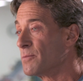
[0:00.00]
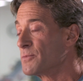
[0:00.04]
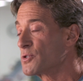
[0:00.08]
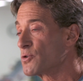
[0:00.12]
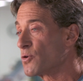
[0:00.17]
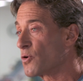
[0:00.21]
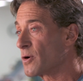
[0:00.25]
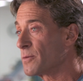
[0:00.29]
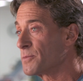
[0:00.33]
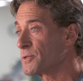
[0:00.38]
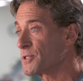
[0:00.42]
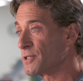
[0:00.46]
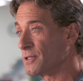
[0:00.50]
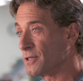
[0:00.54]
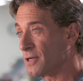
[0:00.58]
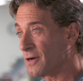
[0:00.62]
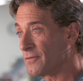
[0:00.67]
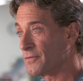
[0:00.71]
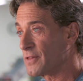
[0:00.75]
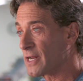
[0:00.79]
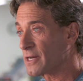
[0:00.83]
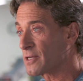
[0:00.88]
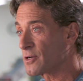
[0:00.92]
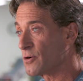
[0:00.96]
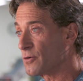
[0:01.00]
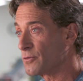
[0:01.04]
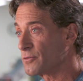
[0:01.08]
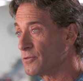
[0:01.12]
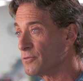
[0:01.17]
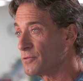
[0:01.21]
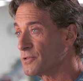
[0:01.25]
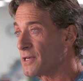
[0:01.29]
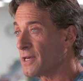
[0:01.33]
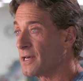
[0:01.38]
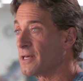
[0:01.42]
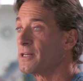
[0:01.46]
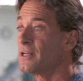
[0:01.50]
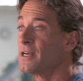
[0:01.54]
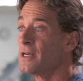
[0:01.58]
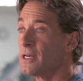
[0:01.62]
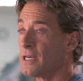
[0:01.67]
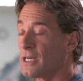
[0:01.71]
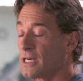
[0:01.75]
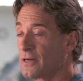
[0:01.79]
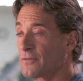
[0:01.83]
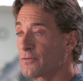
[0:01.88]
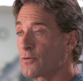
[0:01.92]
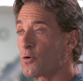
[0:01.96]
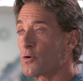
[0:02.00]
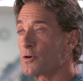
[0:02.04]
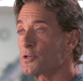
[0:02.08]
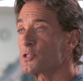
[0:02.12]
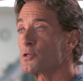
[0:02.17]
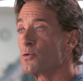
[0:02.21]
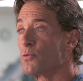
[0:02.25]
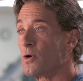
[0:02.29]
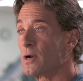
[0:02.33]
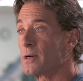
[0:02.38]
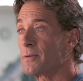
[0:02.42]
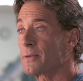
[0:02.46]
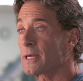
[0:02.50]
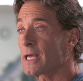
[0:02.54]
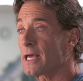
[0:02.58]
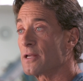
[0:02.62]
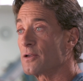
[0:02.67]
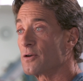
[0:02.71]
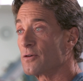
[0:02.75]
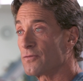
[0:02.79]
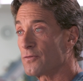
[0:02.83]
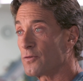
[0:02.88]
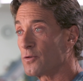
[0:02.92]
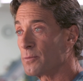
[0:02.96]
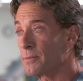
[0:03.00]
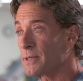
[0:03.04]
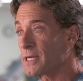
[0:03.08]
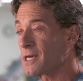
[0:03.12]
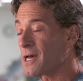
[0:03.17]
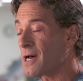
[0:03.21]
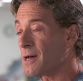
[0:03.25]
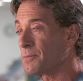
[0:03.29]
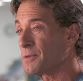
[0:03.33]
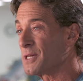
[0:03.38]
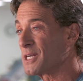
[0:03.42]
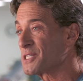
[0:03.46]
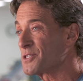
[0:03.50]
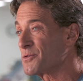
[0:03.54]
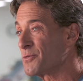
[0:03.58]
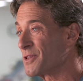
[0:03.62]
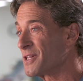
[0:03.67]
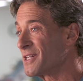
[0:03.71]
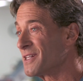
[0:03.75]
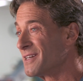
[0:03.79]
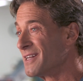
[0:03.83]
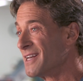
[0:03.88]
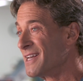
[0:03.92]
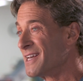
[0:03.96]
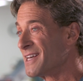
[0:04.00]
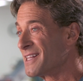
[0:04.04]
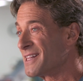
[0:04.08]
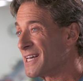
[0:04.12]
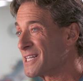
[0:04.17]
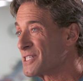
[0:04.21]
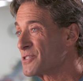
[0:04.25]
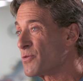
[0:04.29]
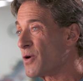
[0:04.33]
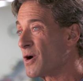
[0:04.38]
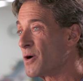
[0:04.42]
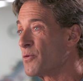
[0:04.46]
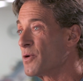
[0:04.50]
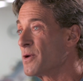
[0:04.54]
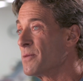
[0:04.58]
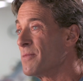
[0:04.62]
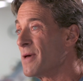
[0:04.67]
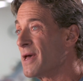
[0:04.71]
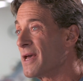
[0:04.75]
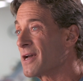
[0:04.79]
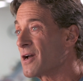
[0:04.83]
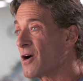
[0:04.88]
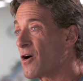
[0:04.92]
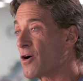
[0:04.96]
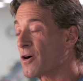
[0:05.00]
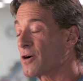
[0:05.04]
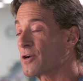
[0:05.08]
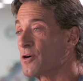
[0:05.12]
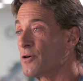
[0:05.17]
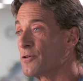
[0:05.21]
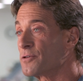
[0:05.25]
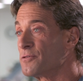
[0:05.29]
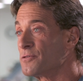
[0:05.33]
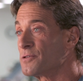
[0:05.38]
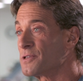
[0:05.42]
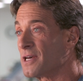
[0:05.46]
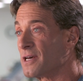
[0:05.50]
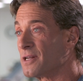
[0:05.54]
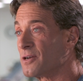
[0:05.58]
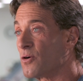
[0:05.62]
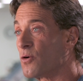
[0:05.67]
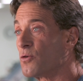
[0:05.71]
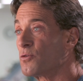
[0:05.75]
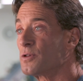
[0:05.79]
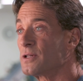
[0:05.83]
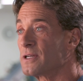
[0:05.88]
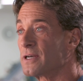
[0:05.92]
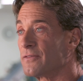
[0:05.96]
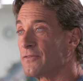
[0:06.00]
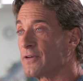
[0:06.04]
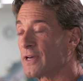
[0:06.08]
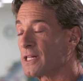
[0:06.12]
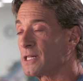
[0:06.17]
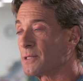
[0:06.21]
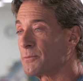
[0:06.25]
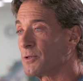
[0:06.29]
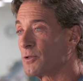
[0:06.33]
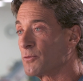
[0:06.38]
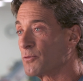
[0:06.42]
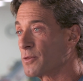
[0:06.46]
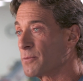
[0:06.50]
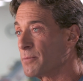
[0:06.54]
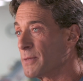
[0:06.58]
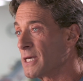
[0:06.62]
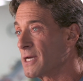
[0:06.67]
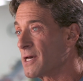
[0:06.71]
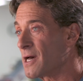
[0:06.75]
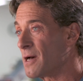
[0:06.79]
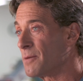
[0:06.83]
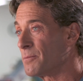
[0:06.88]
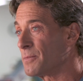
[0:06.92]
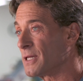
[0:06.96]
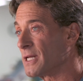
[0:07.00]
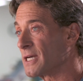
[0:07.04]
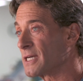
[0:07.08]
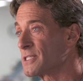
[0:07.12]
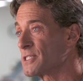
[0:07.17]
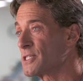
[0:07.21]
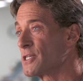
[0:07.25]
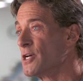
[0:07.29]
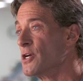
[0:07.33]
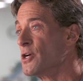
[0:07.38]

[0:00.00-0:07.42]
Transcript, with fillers: absorption of that CoQ10. And of course, you want to get your full B complex with it. That's why we make our CoQ10 only available with B complex.